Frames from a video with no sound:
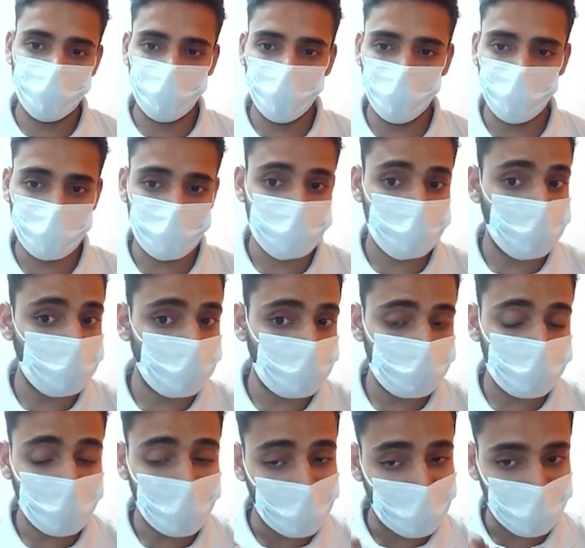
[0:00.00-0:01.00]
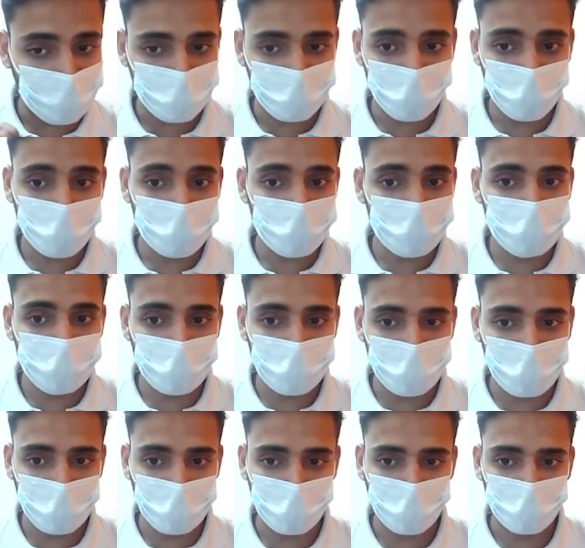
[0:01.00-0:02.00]
Instead of that, we will use
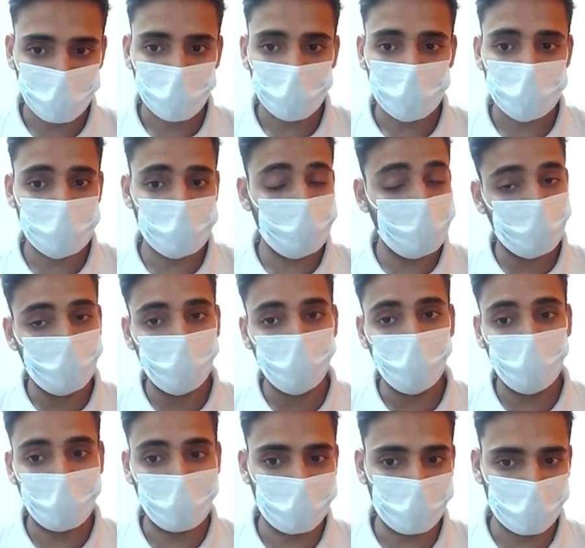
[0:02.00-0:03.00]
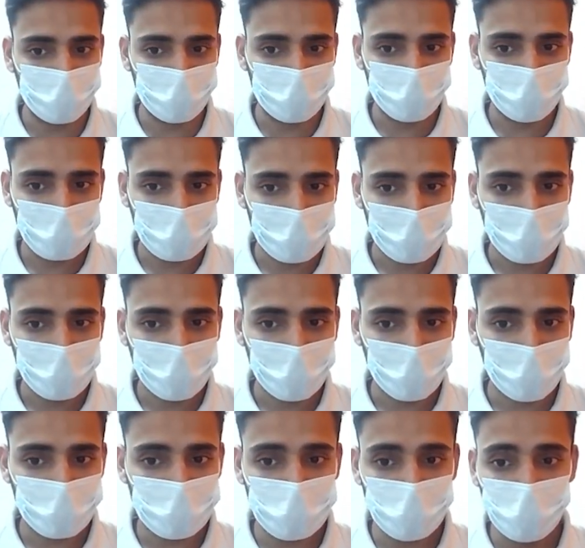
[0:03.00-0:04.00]
iterator C1 for L1
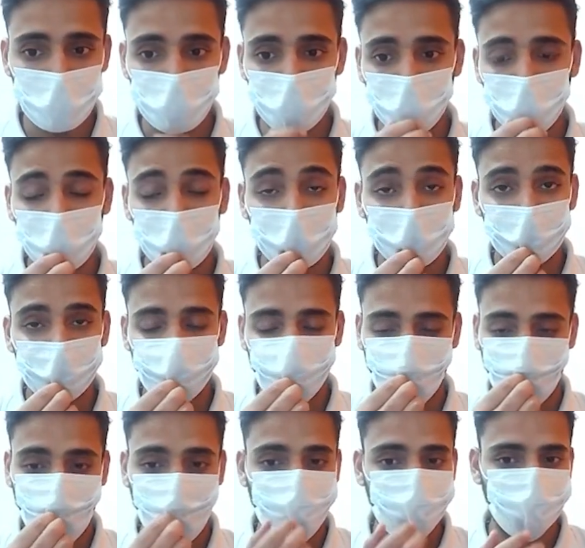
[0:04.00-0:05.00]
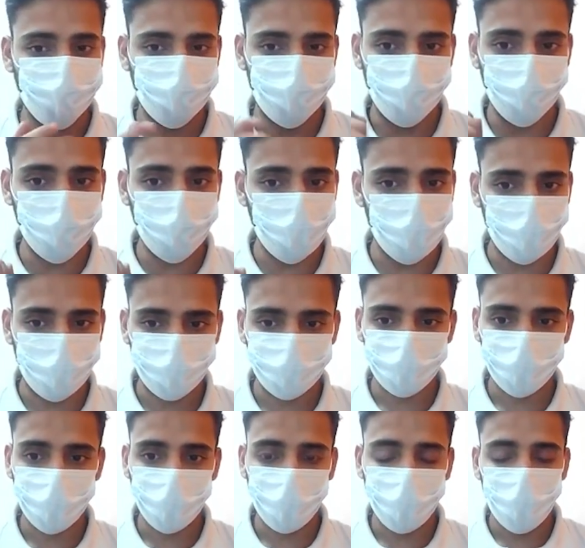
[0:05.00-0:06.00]
and C2 for L2. Okay,
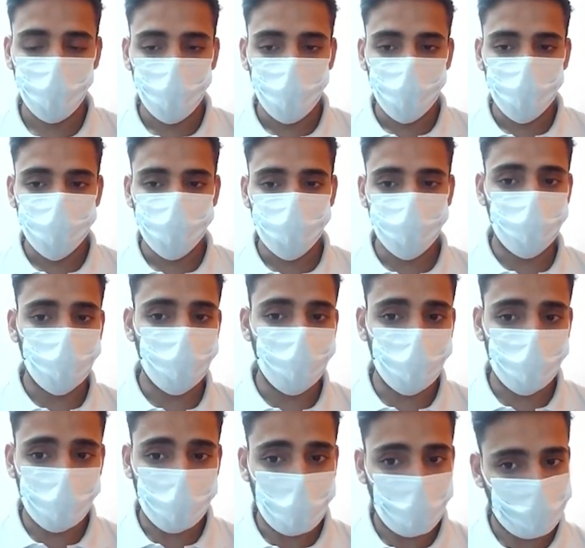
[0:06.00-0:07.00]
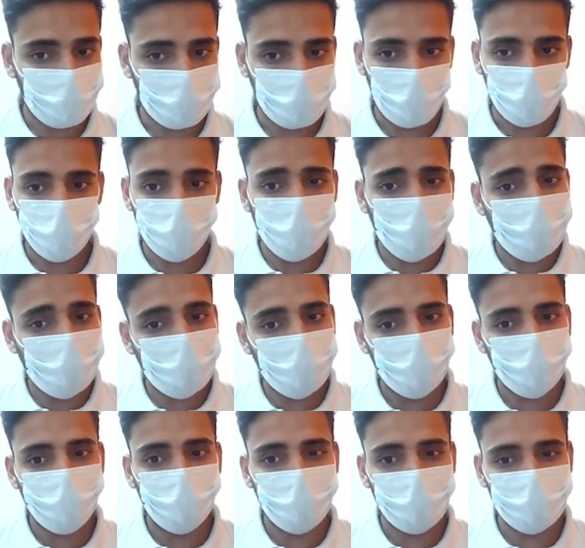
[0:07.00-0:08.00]
so what will happen now? We'll
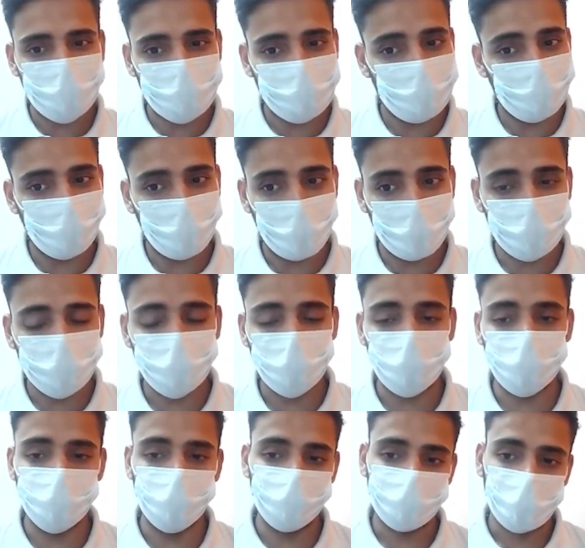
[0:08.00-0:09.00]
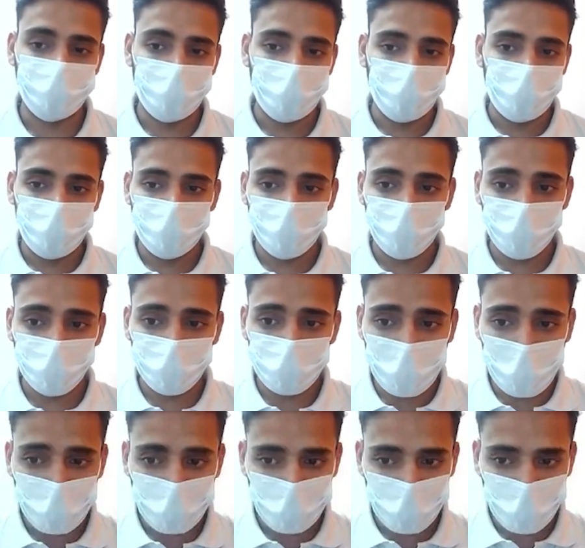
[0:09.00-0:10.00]
compare C1 and C2. Before
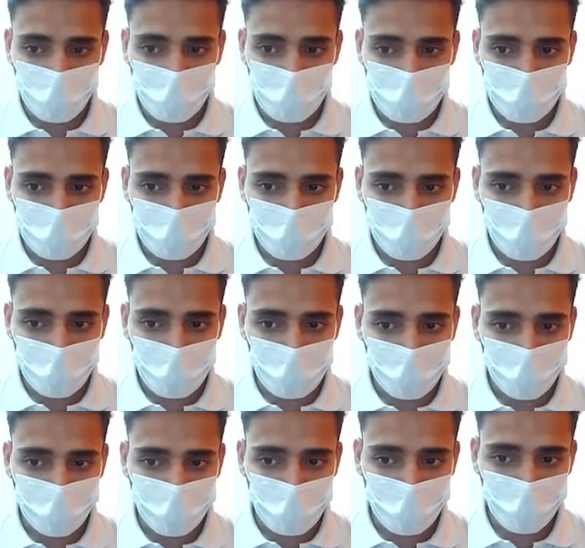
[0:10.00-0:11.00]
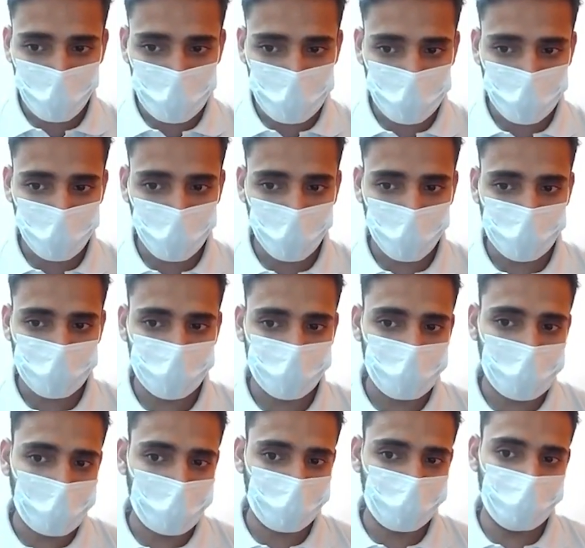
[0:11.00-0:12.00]
that, we will make a previous node also,
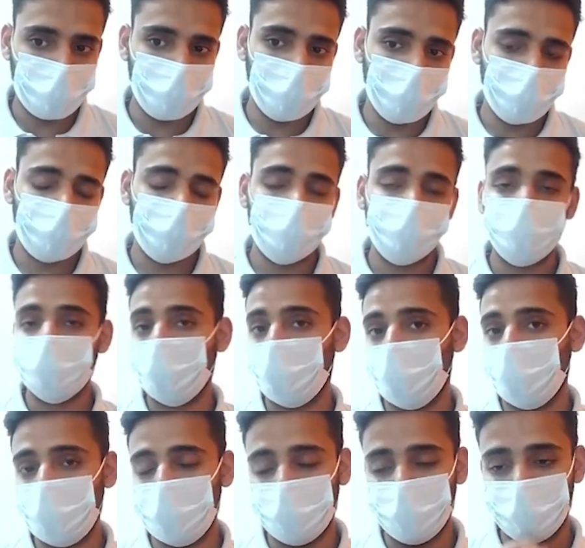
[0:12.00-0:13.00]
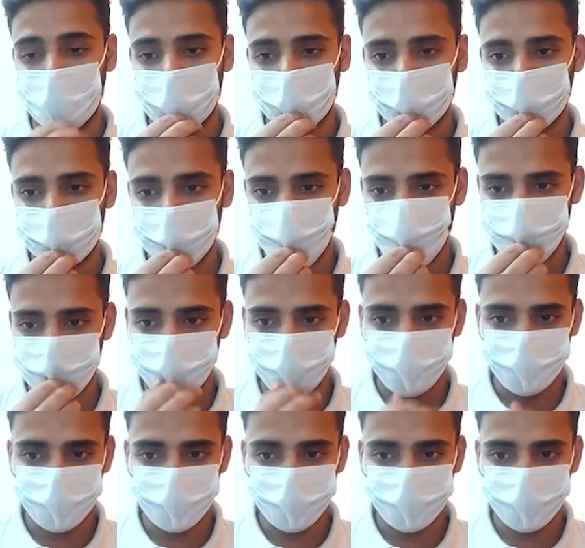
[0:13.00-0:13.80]
that will be on dummy here.